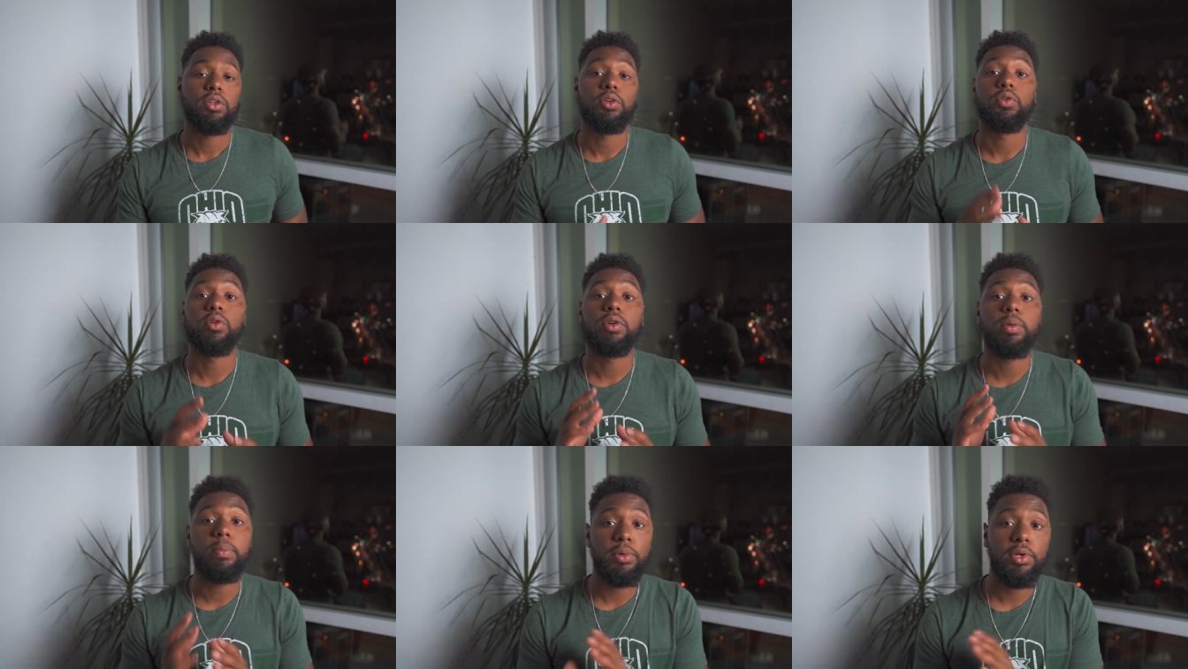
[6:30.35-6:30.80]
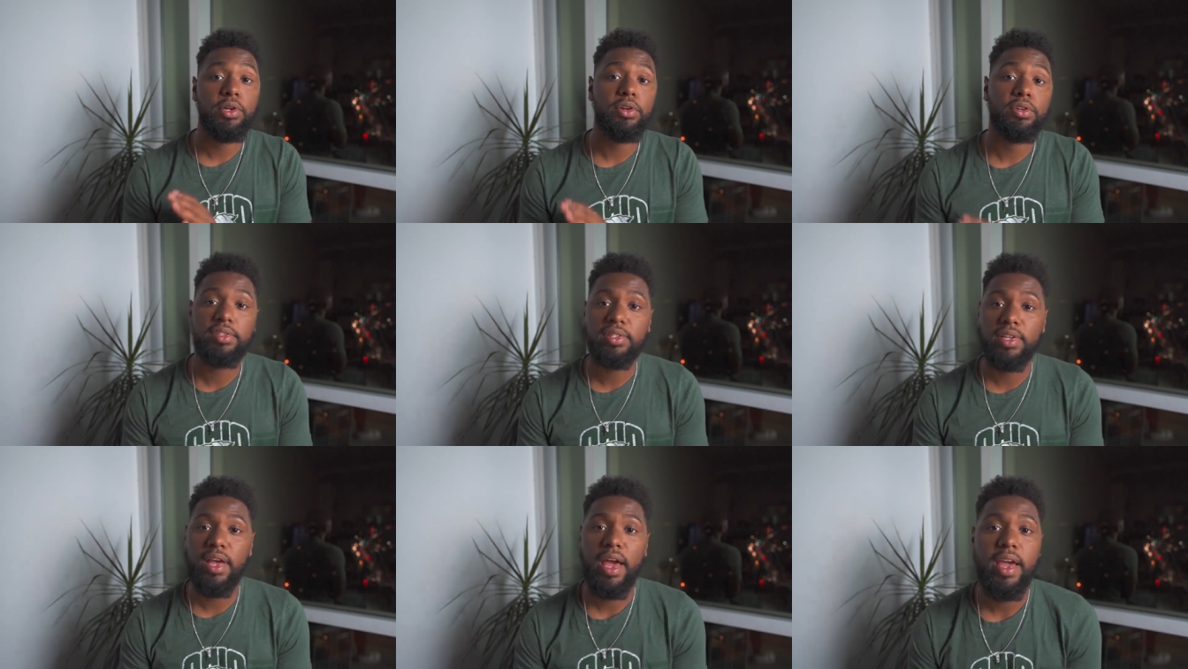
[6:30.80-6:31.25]
you
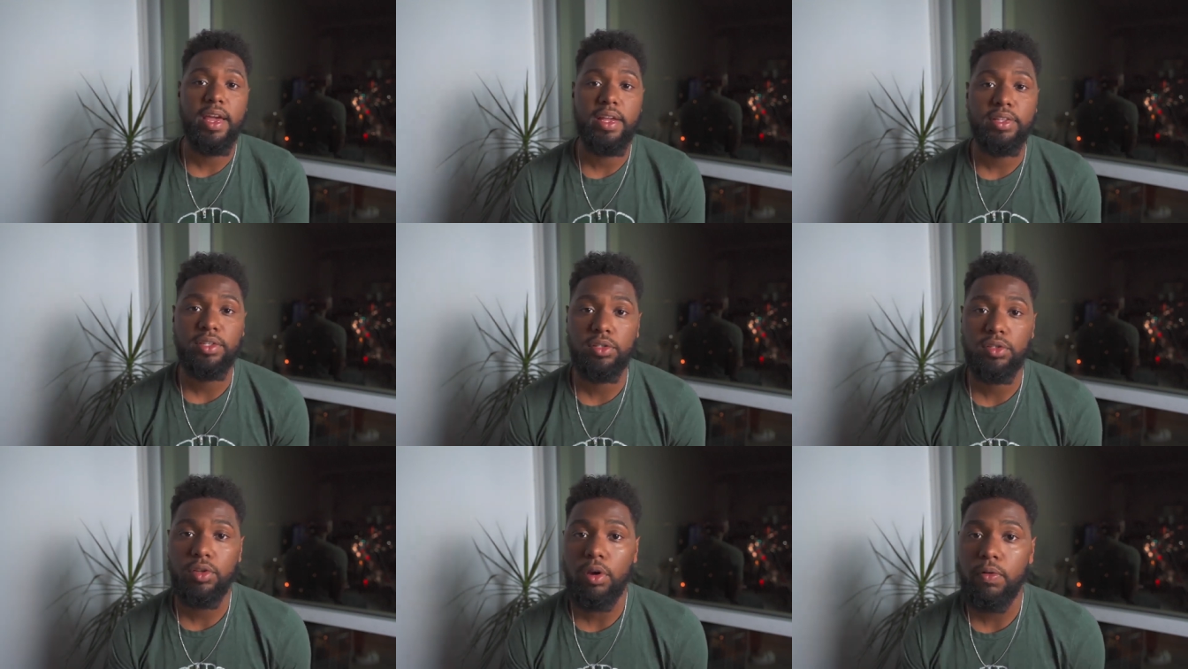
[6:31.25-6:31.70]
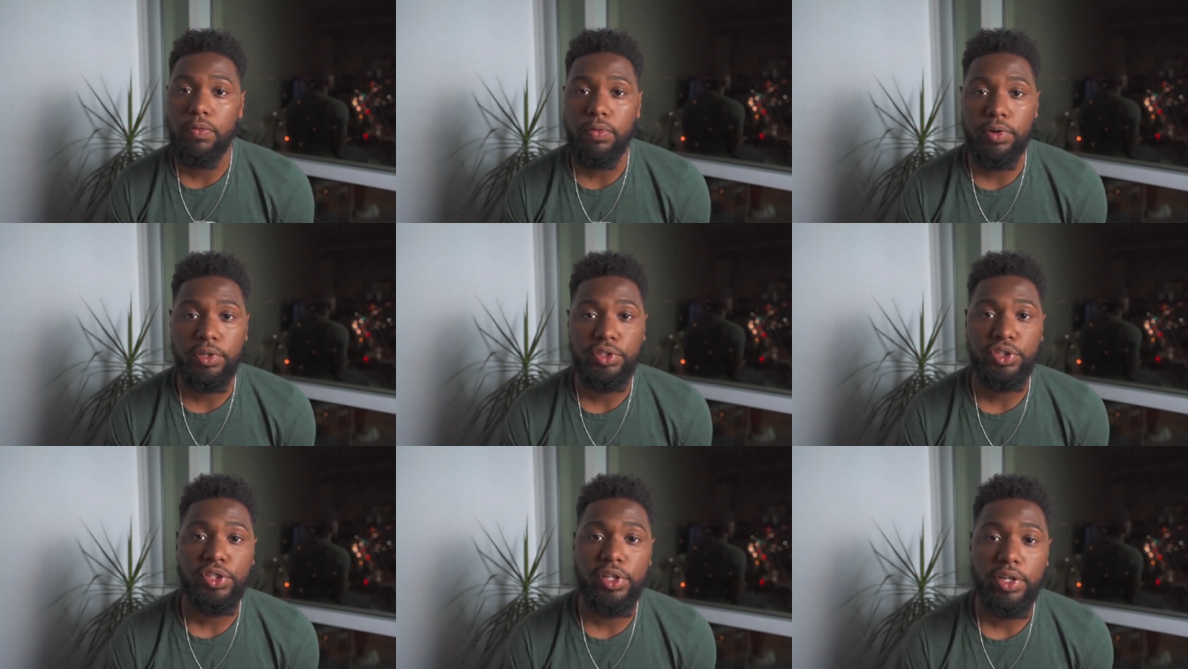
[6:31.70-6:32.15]
computer science and
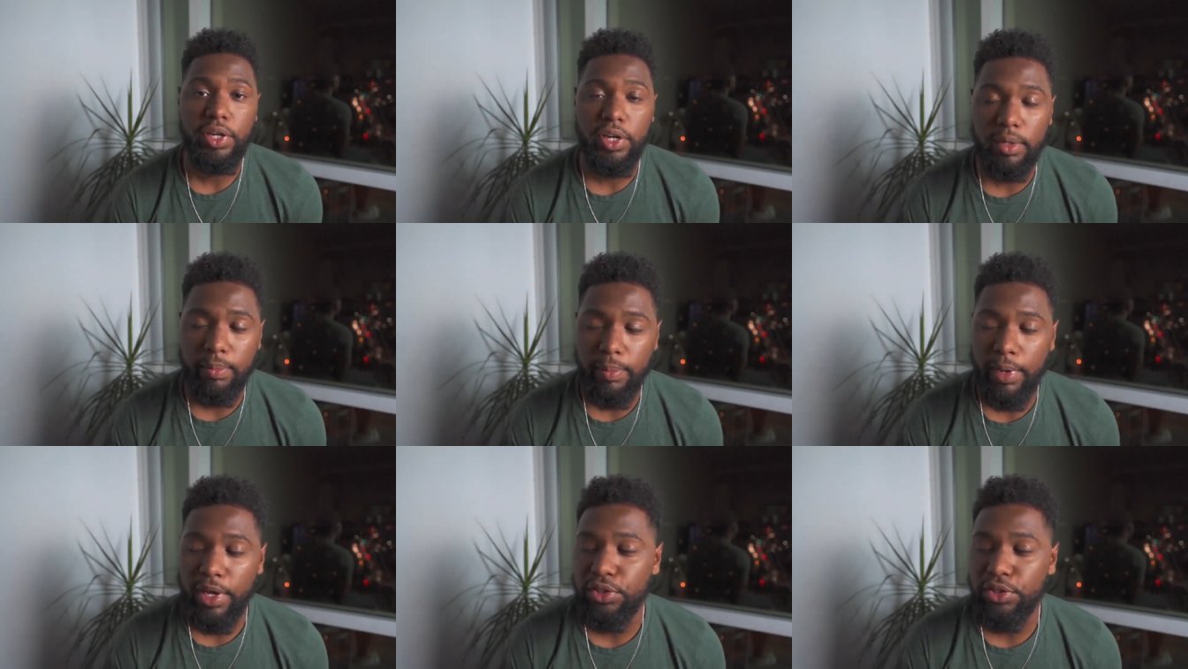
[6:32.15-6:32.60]
software engineering